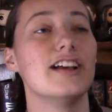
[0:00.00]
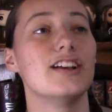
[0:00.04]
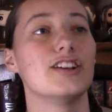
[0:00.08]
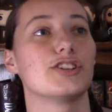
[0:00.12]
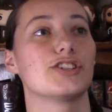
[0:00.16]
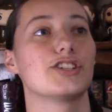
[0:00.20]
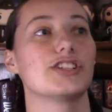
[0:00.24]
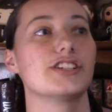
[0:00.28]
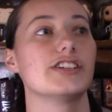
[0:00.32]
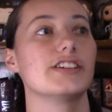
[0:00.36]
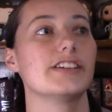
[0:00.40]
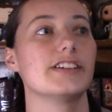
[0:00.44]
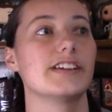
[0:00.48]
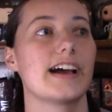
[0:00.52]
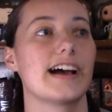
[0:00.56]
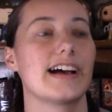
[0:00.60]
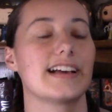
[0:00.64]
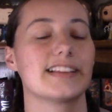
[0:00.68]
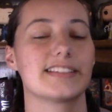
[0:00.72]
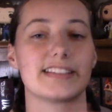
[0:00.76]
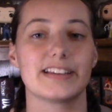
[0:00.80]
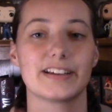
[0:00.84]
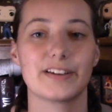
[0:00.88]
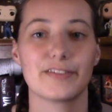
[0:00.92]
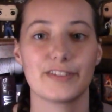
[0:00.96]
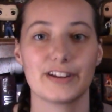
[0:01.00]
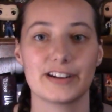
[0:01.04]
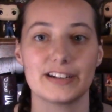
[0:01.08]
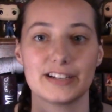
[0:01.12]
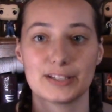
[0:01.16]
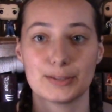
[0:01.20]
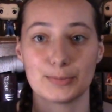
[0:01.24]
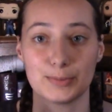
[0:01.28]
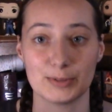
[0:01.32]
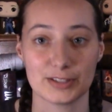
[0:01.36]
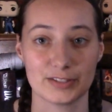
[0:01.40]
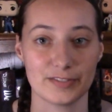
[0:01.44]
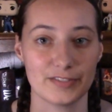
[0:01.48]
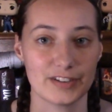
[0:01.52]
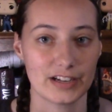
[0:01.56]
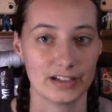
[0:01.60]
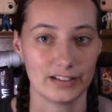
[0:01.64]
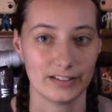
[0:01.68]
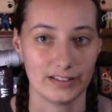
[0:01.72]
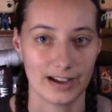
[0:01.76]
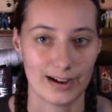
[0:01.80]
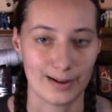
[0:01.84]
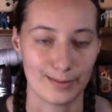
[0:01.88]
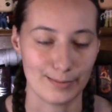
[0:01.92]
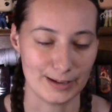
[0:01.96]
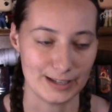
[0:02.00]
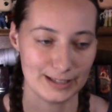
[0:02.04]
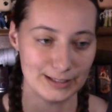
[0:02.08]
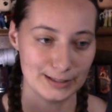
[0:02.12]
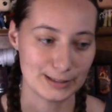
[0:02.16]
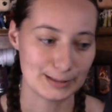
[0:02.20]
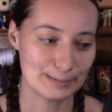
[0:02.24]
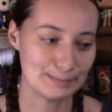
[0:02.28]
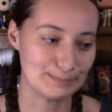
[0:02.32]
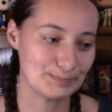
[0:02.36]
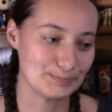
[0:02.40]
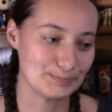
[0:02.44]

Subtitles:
she has, like, a very specific allotment.